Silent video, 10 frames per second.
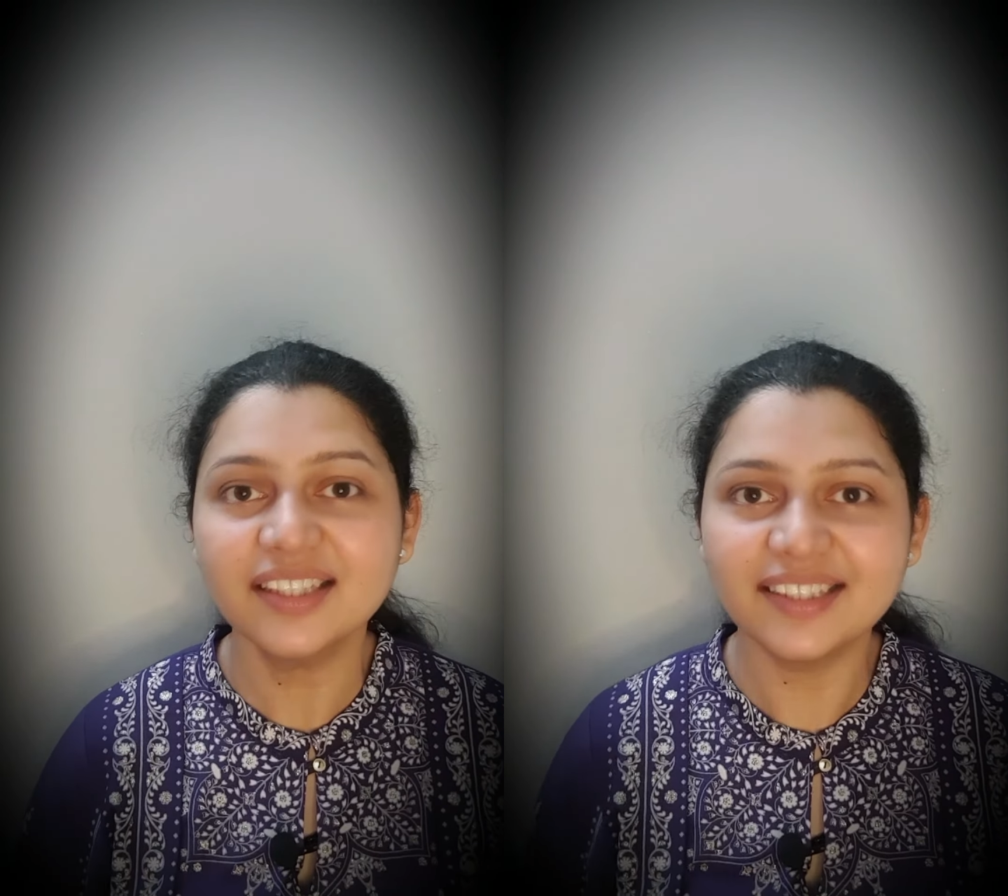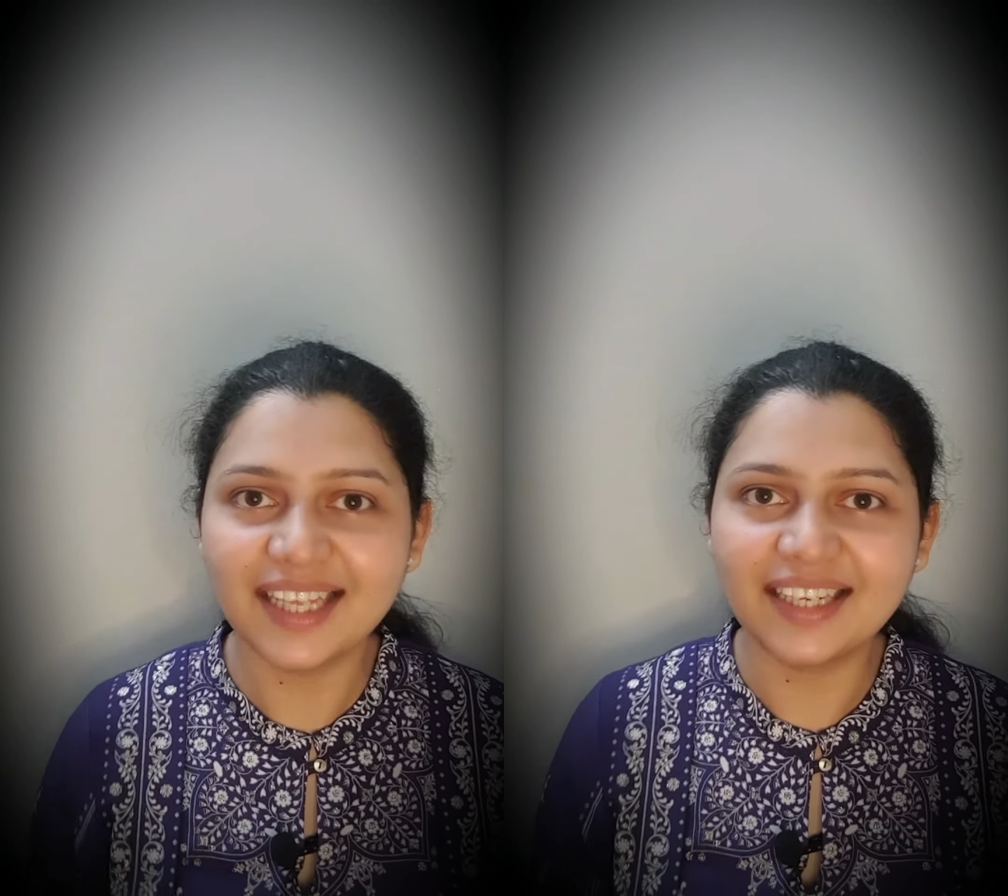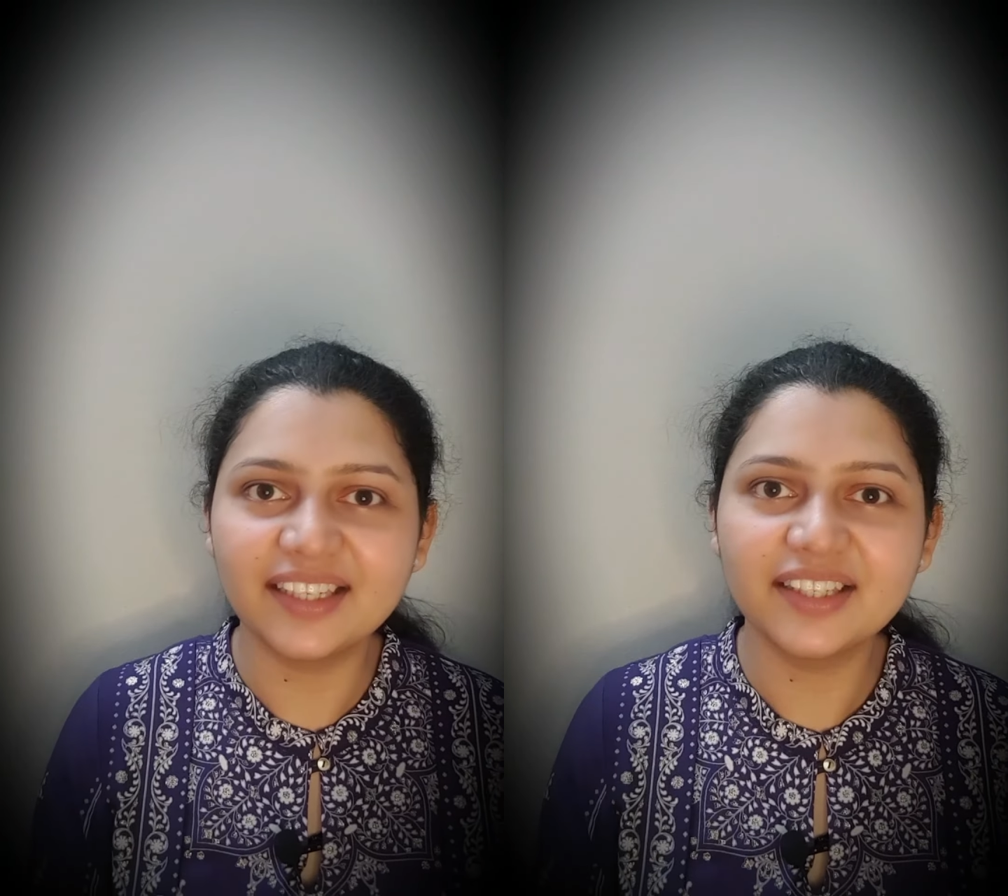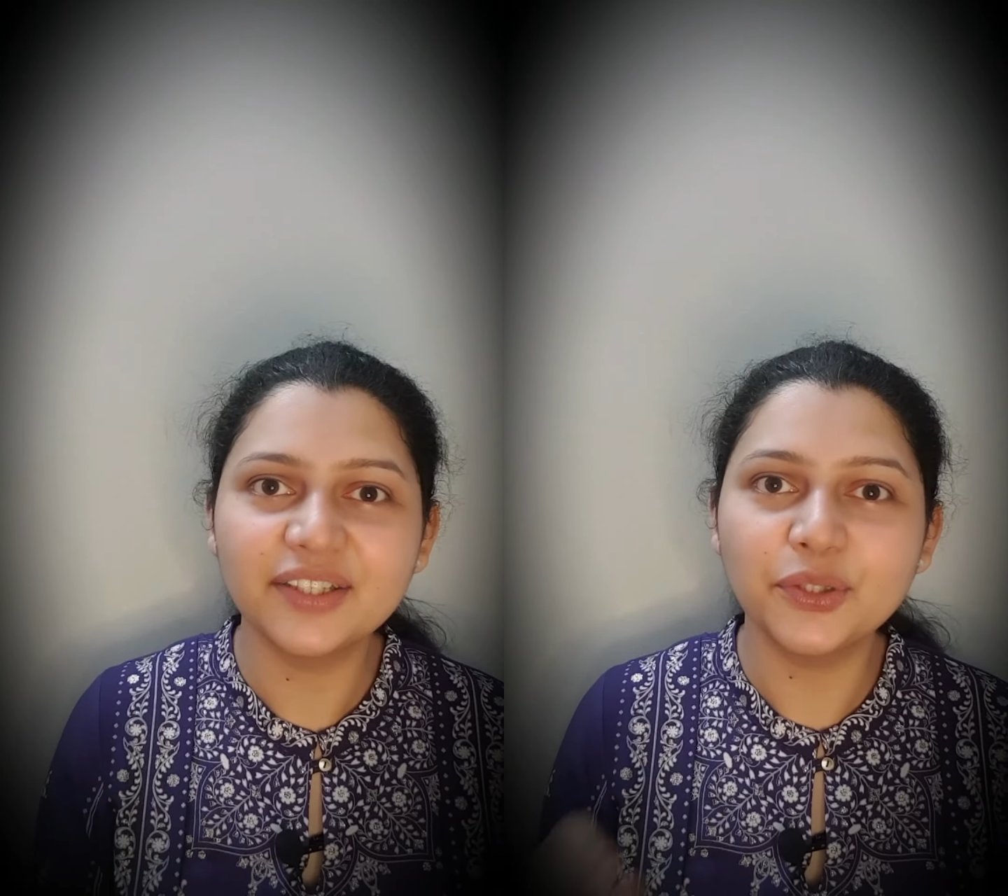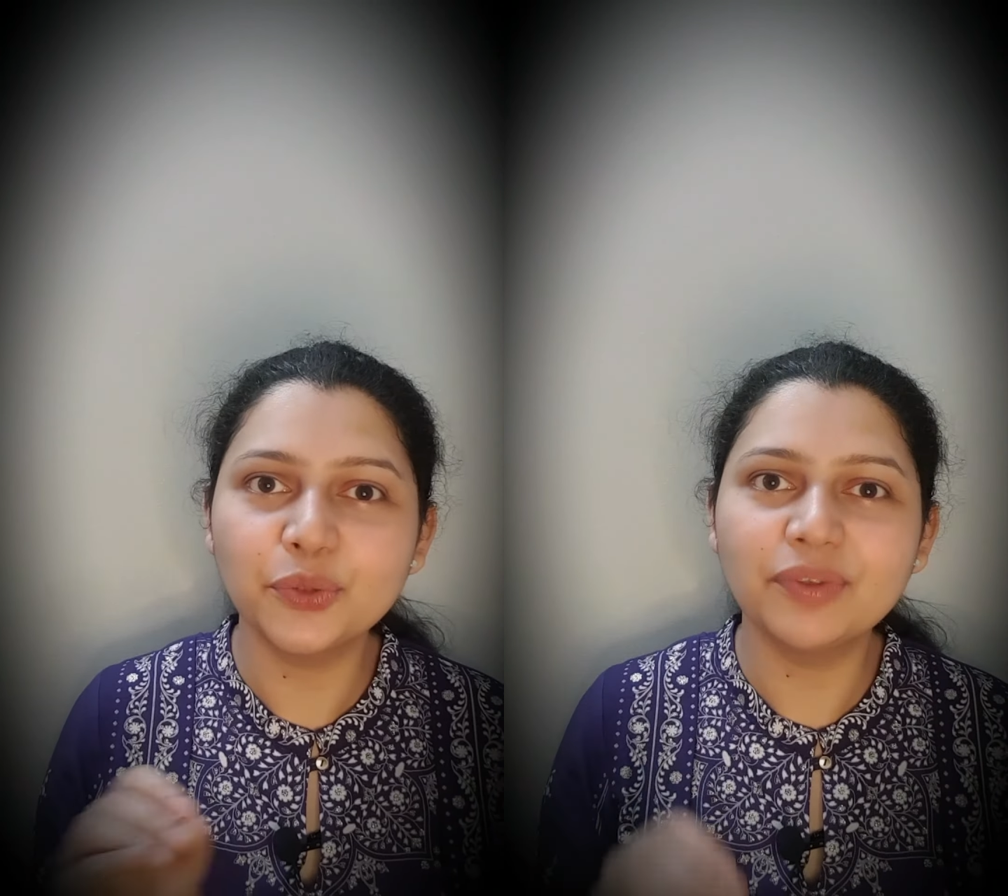then
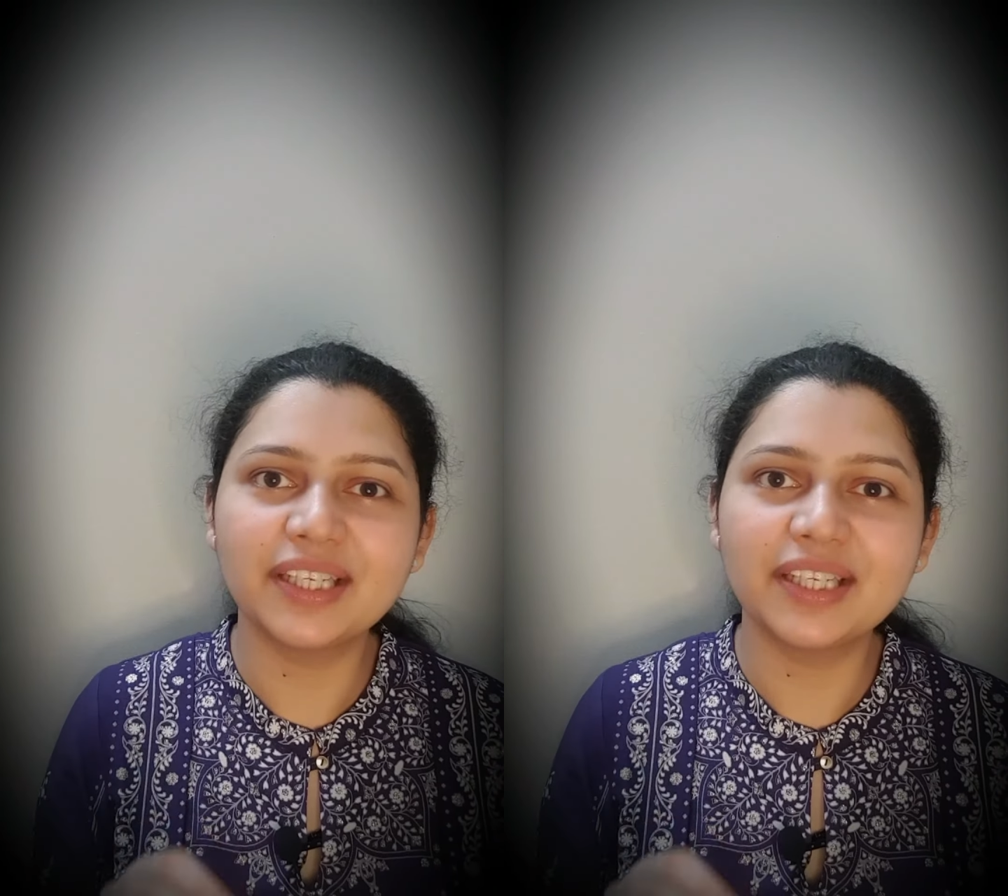you will